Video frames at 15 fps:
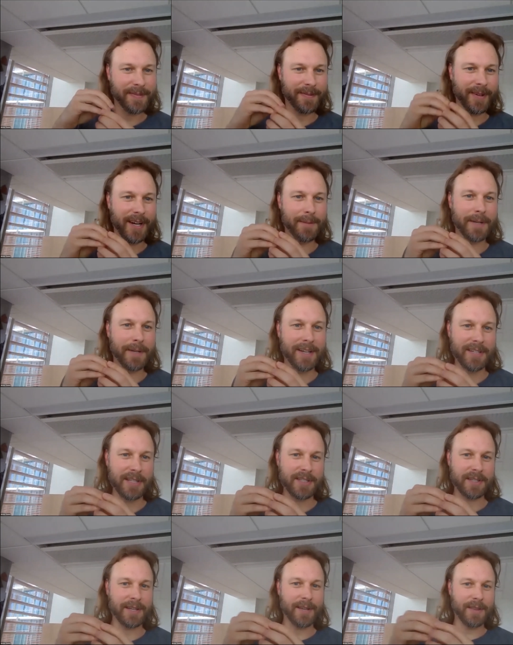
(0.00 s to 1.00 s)
right? Because
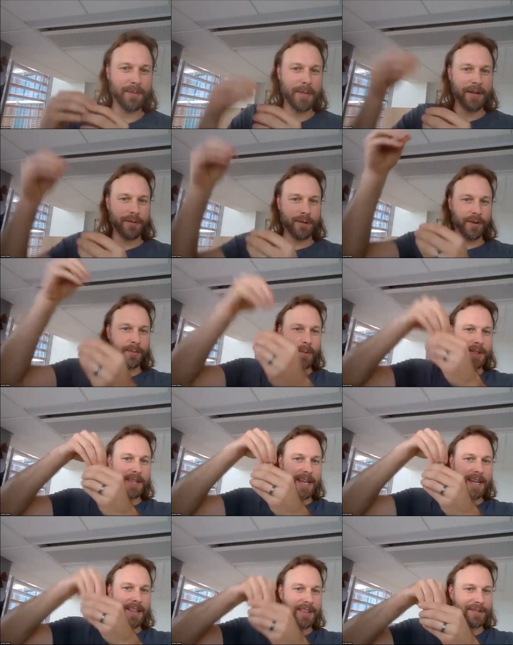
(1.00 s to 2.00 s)
it's the minerals
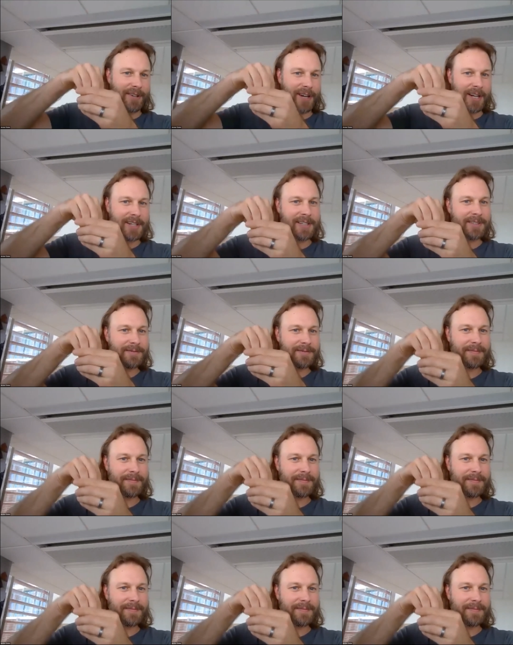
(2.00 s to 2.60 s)
within the rock.